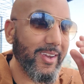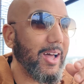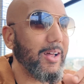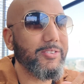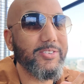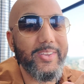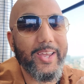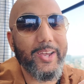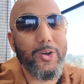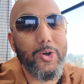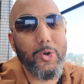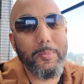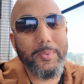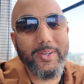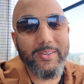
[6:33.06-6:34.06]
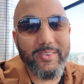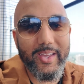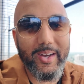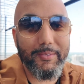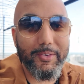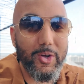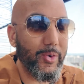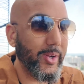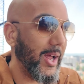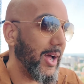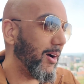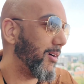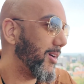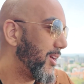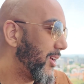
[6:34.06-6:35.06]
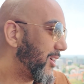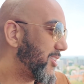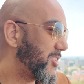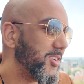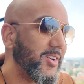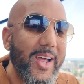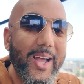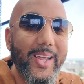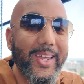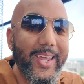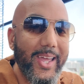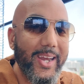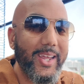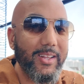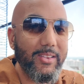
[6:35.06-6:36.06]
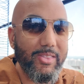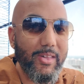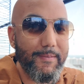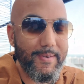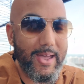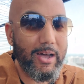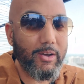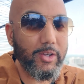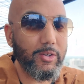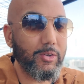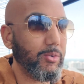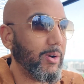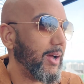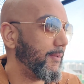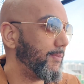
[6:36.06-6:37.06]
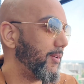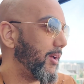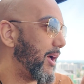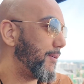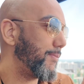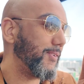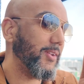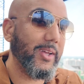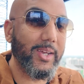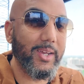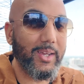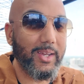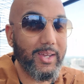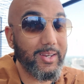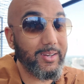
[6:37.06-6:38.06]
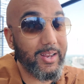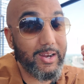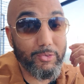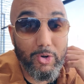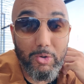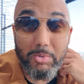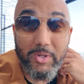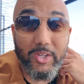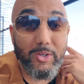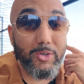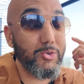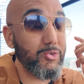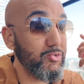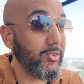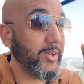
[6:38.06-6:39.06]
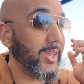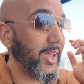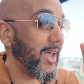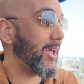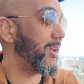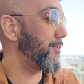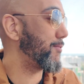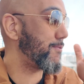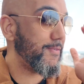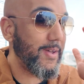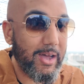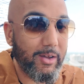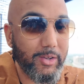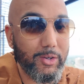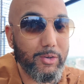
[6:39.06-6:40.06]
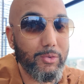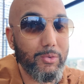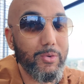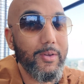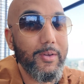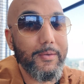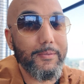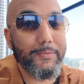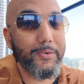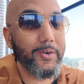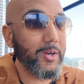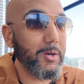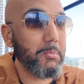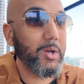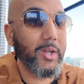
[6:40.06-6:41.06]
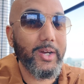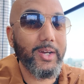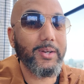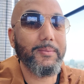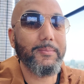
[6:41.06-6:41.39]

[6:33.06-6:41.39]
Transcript: I'll stay home instead of going out. Because you're not getting the value. I feel like in Nairobi, you get value for your money.